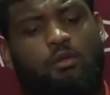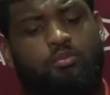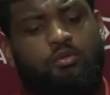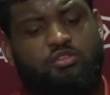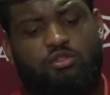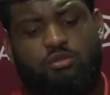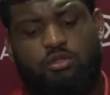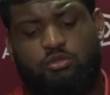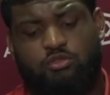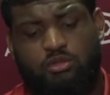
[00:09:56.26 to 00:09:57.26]
pretty sure he
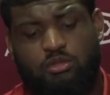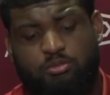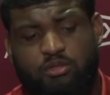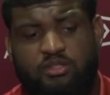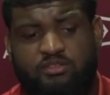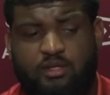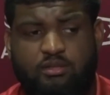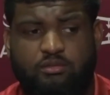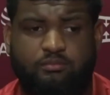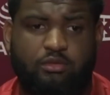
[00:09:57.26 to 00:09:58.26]
was pretty excited,
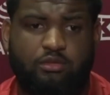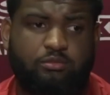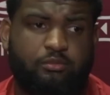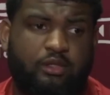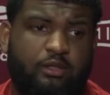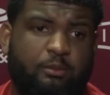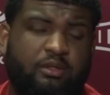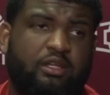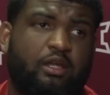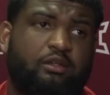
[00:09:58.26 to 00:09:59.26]
you know, being able to
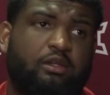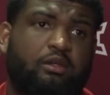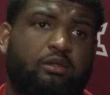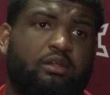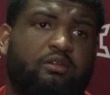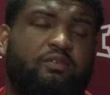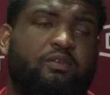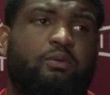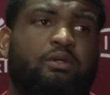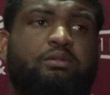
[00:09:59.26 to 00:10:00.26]
get out there, get his
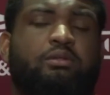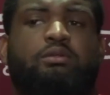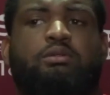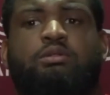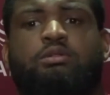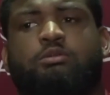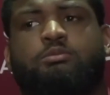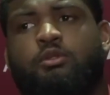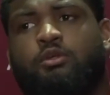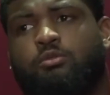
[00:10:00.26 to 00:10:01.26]
feet wet,
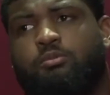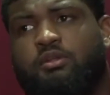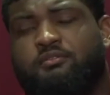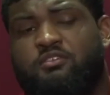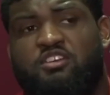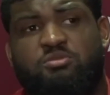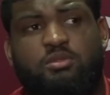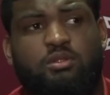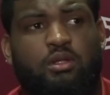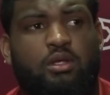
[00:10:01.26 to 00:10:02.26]
you know, being a
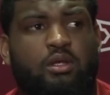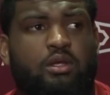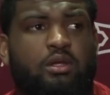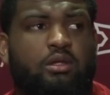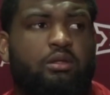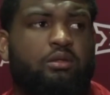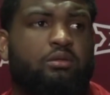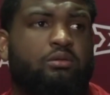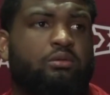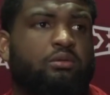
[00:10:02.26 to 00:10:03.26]
freshman. You
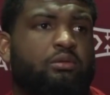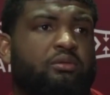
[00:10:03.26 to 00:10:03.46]
know, it's